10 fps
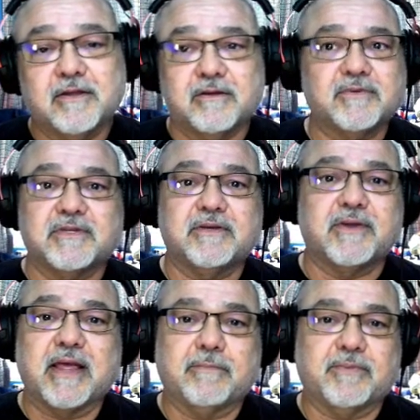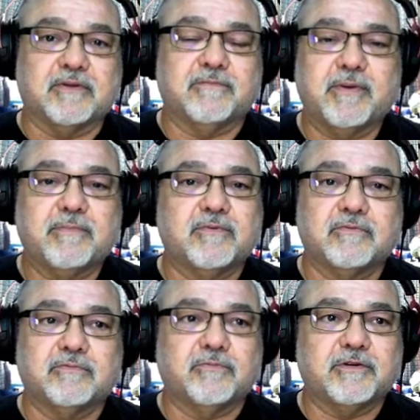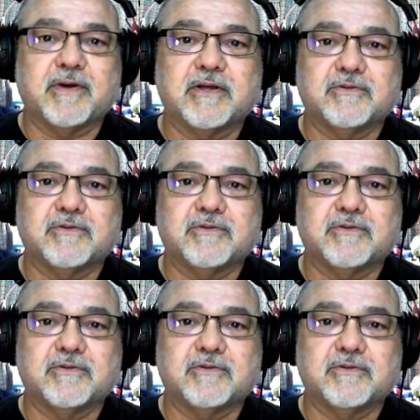Then we'll see what happens. People respond